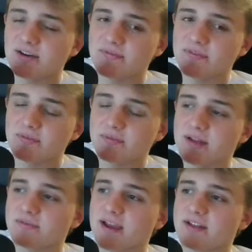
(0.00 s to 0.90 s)
though, for the
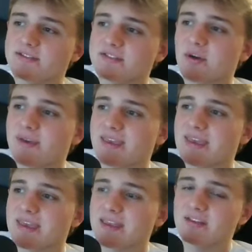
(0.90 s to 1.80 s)
Red Raiders going
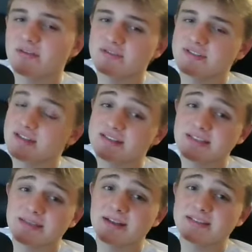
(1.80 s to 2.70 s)
in Houston, a
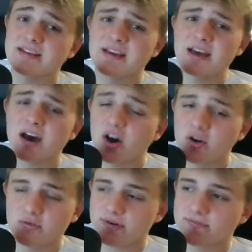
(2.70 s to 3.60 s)
team that's
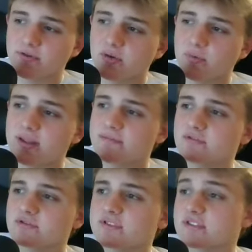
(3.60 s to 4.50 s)
hungry for a win after
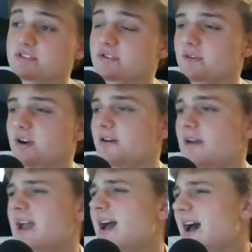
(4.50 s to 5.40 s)
losing two in a row.
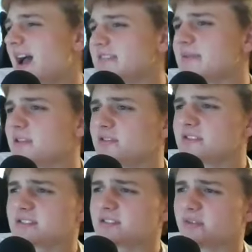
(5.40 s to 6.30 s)
I expect
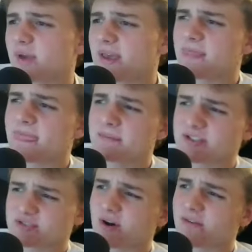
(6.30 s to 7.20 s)
Houston to win,
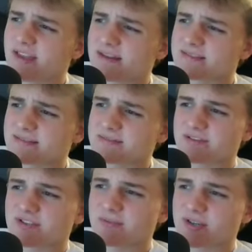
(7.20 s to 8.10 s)
but 12 and a half seems like
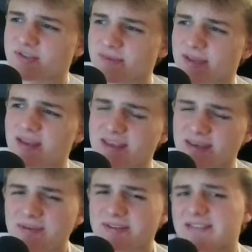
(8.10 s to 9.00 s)
too much for me. Give
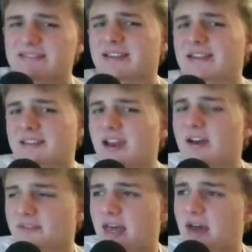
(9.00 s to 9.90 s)
me Texas Tech to
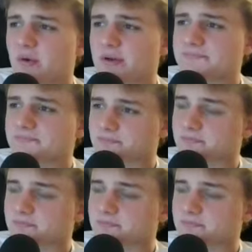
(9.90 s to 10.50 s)
cover that one.